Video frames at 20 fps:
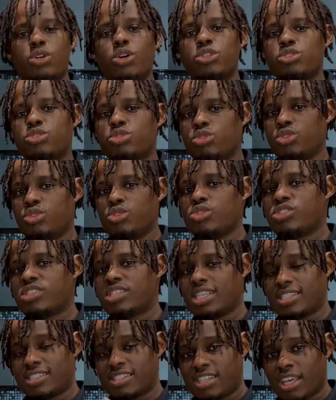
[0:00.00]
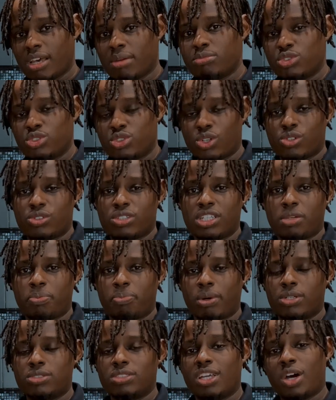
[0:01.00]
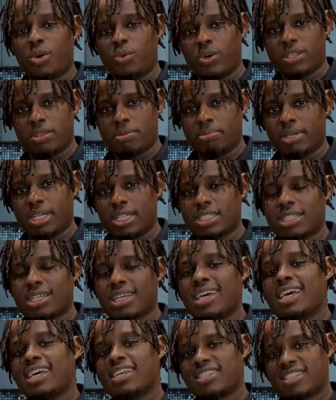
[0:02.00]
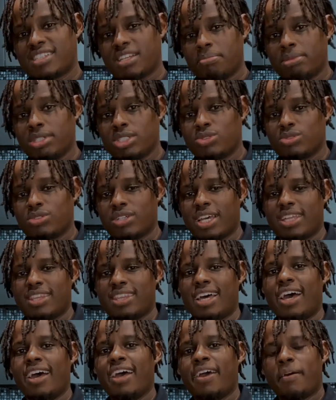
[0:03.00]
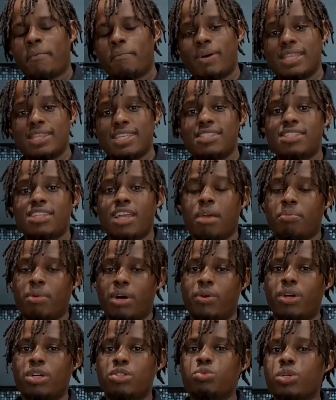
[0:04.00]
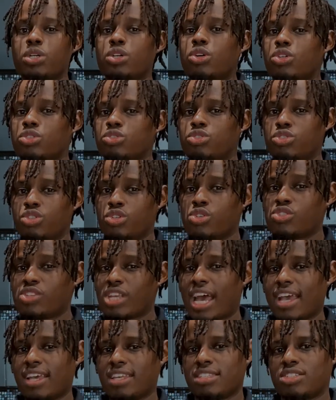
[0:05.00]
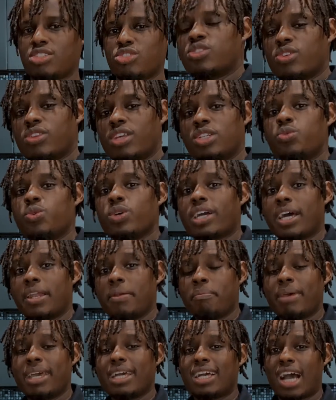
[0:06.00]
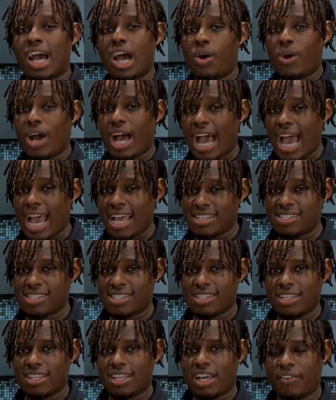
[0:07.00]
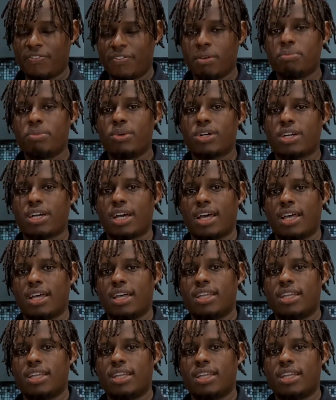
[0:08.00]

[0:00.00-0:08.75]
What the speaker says: going to use the same chocolate powder with milk, steam it together, but this time around we're going to use ice so that we can make our iced cafe mocha.